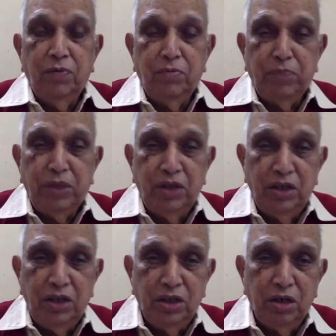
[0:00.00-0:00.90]

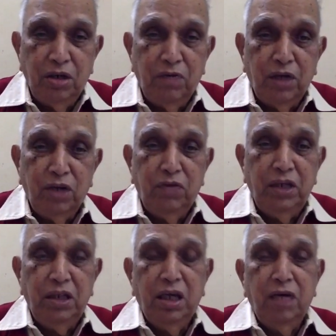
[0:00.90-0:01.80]
presentation of
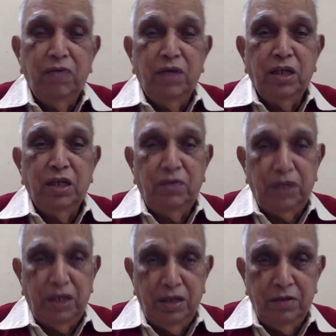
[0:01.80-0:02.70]
Advaita philosophy
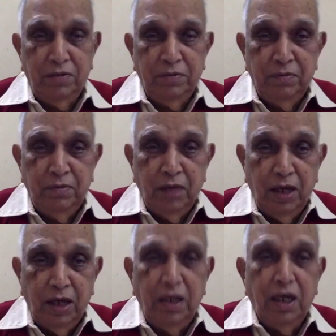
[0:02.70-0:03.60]

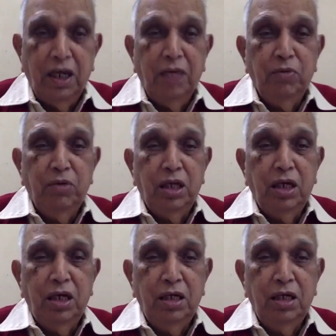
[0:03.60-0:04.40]
in Nyayamrita